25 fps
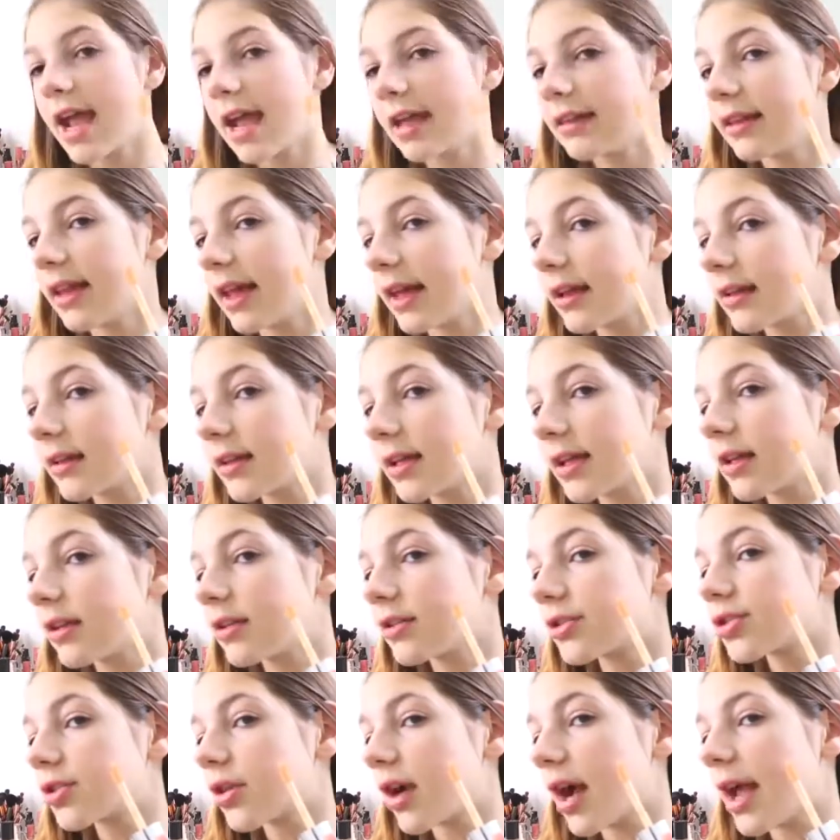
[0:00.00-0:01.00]
in like
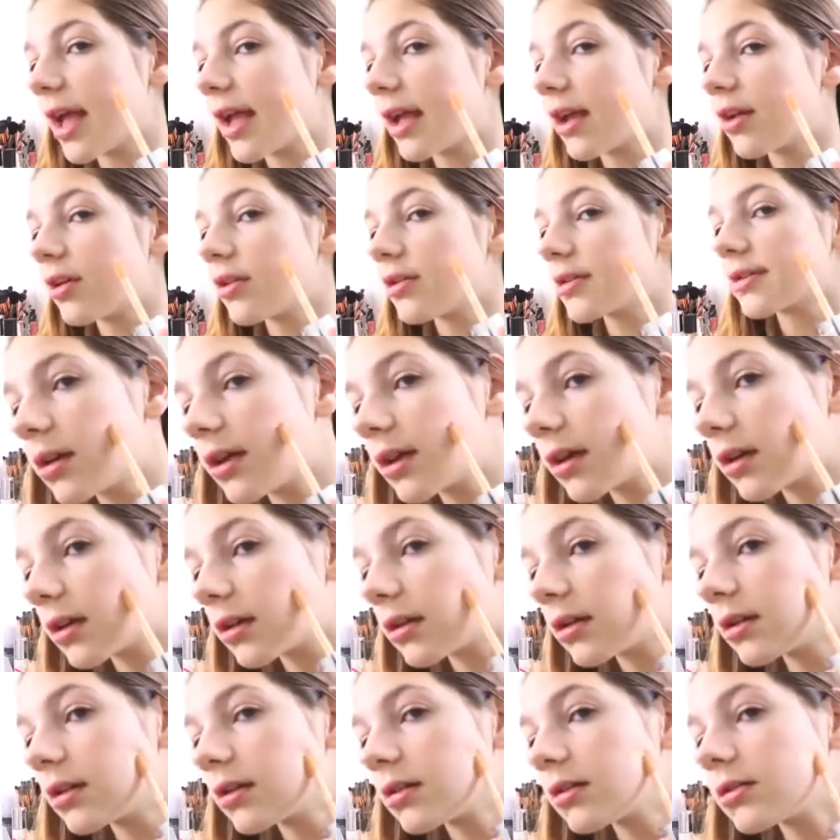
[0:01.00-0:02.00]
little triangles, like
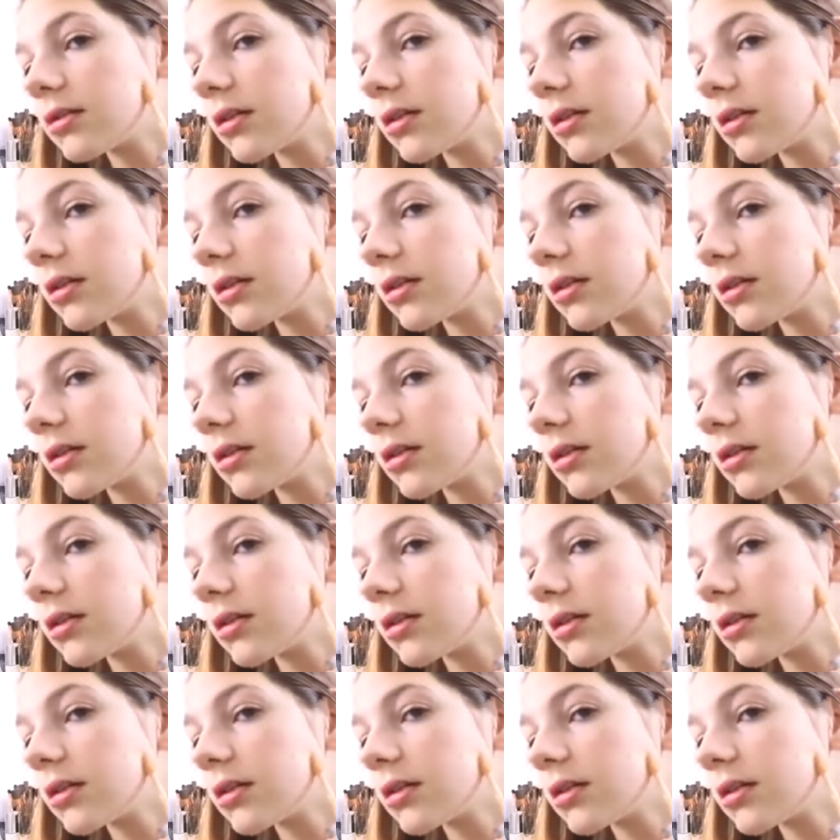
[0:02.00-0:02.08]
on this